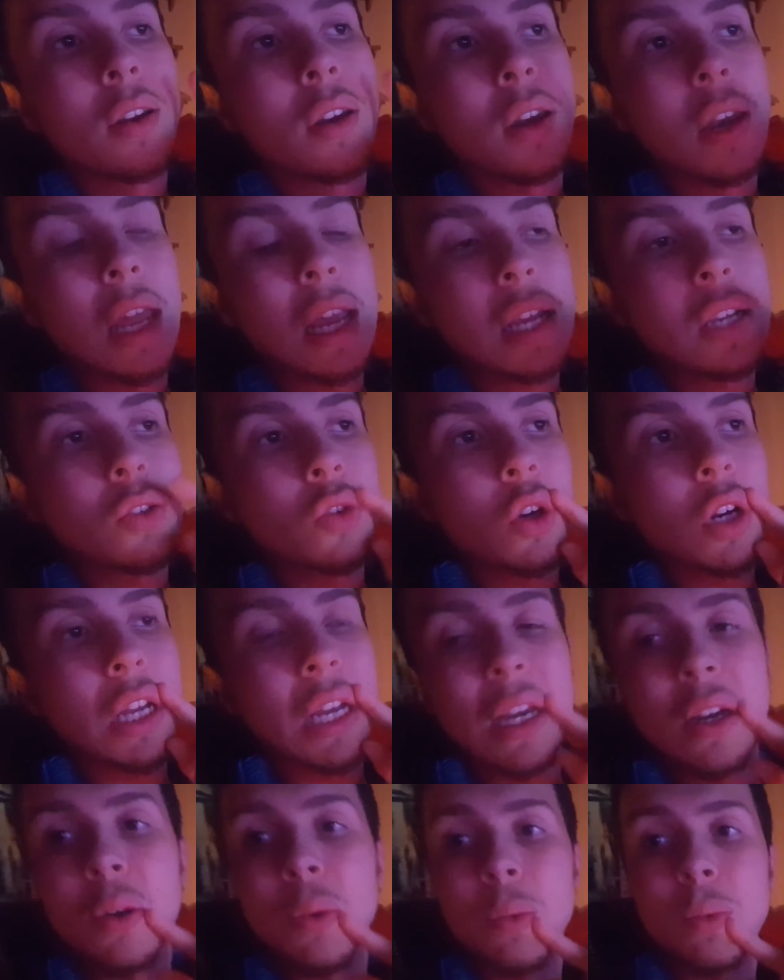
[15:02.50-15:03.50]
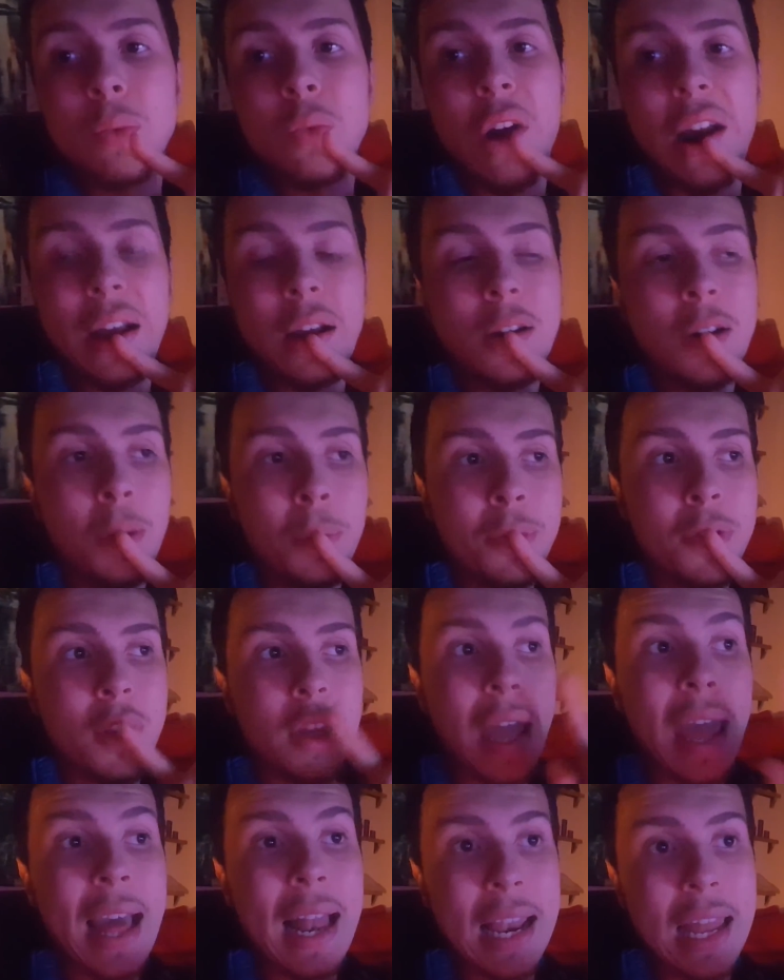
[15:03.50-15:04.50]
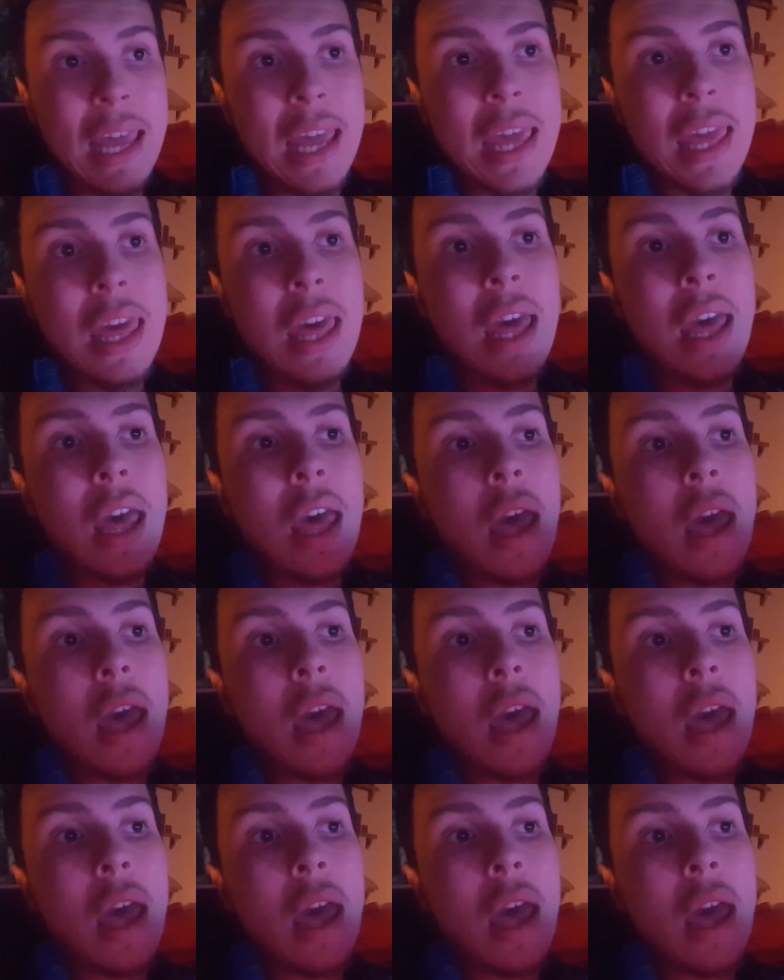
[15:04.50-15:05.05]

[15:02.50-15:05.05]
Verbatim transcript: Nick is trying to get rank up to LE.